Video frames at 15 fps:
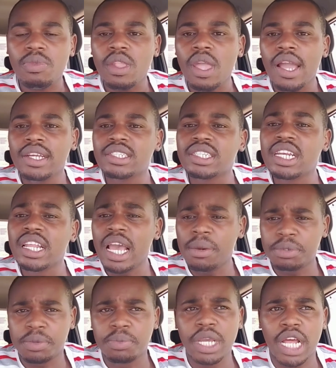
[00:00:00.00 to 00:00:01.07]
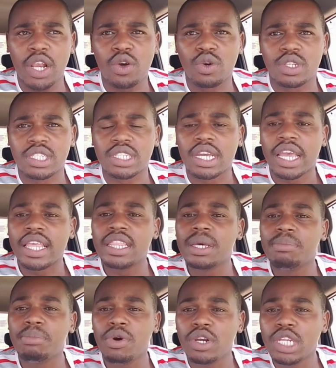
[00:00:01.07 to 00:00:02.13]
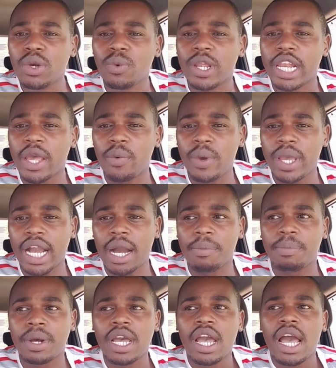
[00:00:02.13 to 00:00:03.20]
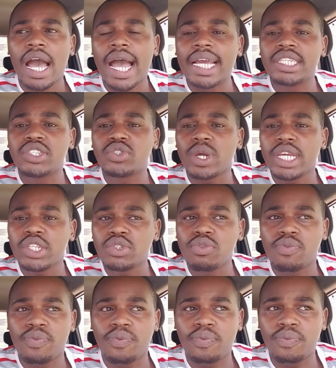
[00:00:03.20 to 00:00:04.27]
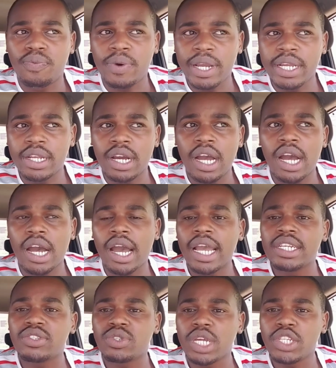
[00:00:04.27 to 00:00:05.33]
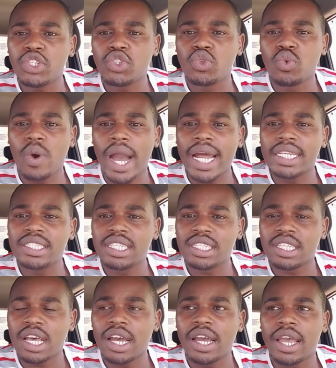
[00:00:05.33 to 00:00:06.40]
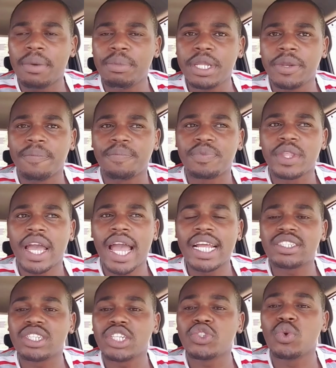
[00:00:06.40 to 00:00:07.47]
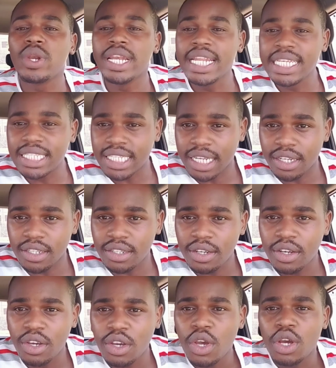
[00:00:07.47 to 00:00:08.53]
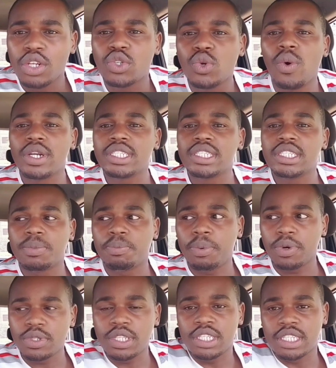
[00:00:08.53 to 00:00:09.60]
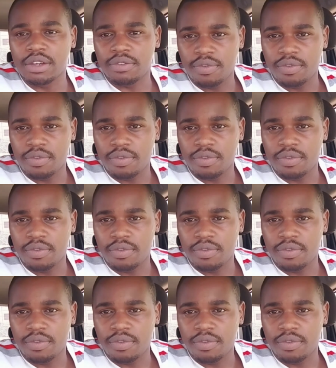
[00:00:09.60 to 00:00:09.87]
it really helps me a lot in the morning when I wake up, I try to find, uh, I try to adjust, uh, I mean, I try to listen to what is positive.